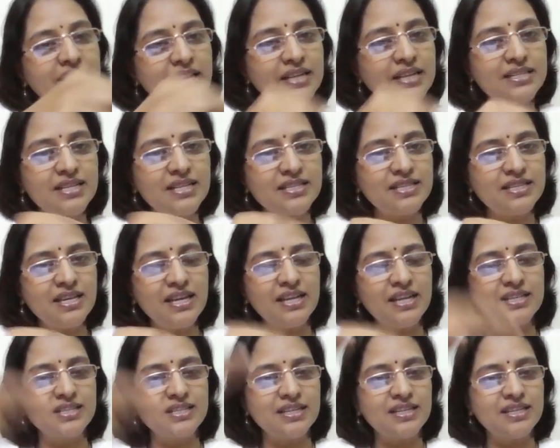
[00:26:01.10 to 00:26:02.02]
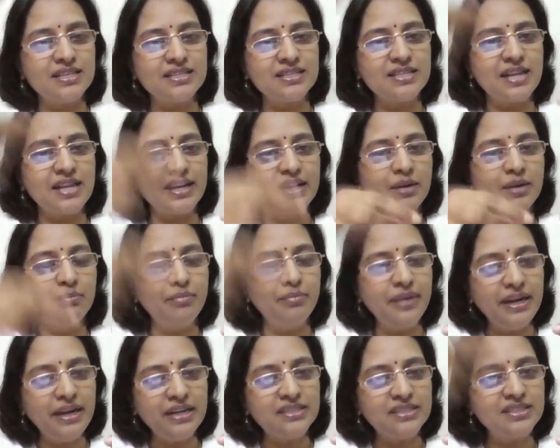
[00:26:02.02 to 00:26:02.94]
there is a series. It is like a
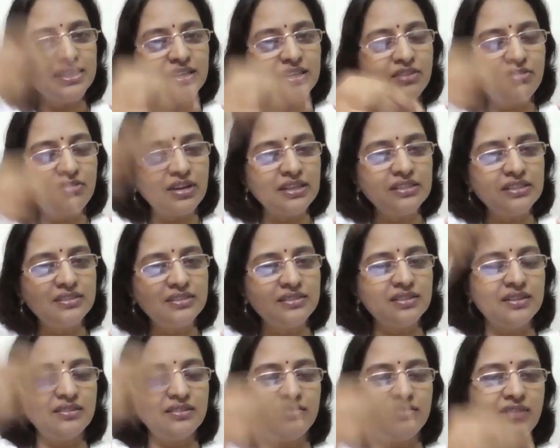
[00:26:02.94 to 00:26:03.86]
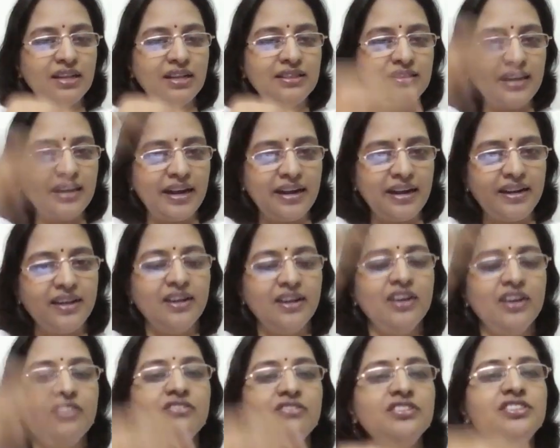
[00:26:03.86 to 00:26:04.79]
beads in a one thread
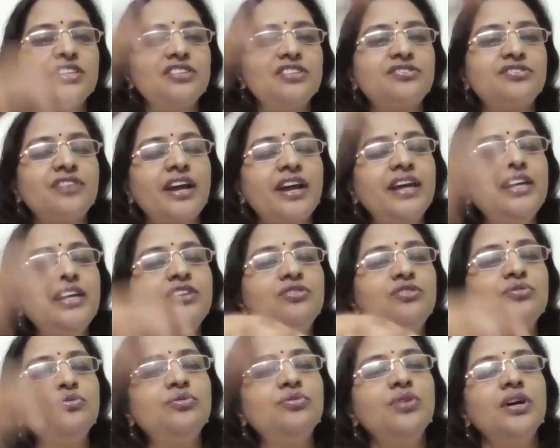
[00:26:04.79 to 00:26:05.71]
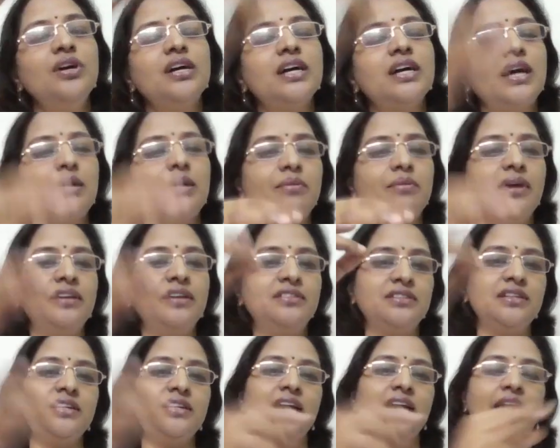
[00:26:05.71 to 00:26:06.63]
which are trying to
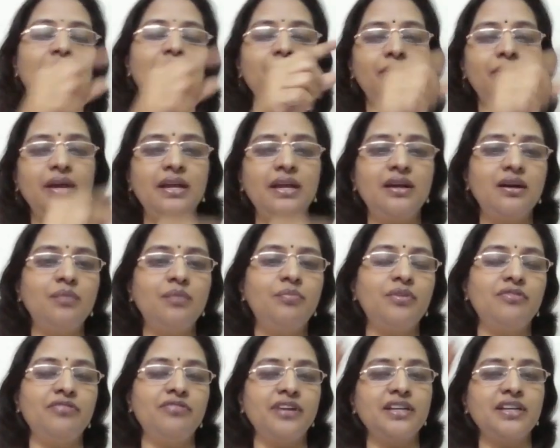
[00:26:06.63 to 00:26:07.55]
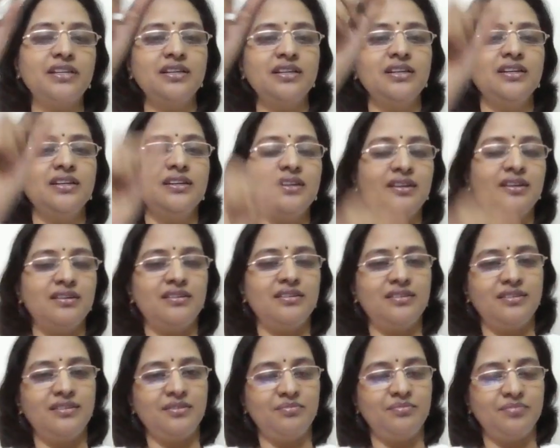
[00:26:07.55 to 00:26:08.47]
enter and make a perfect,
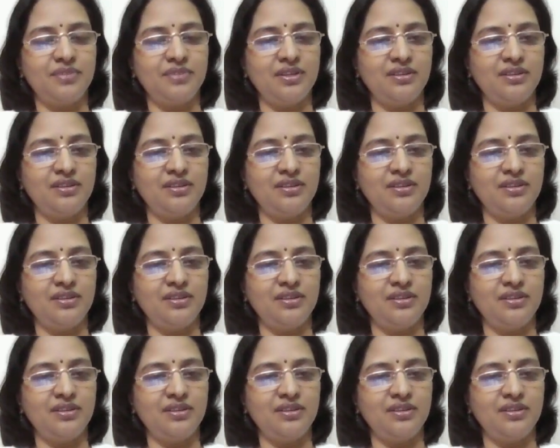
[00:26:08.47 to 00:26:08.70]
the